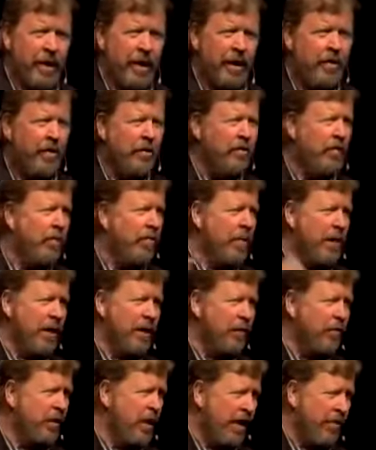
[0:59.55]
And then somebody
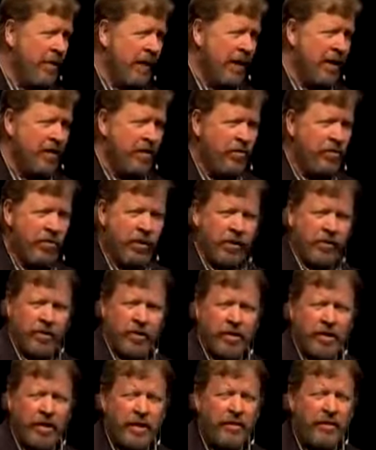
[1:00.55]
else came out of the
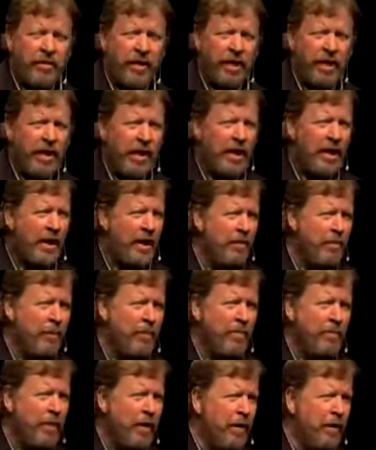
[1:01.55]
jungle, and they said, he
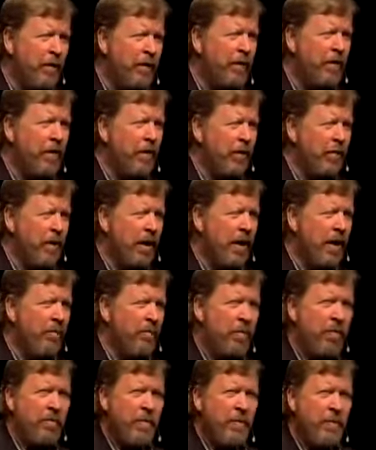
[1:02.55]
ibipio arrived.
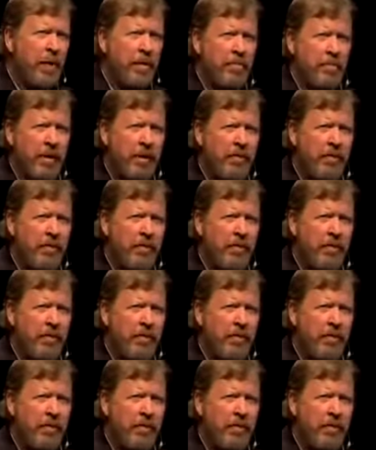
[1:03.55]
Well, maybe it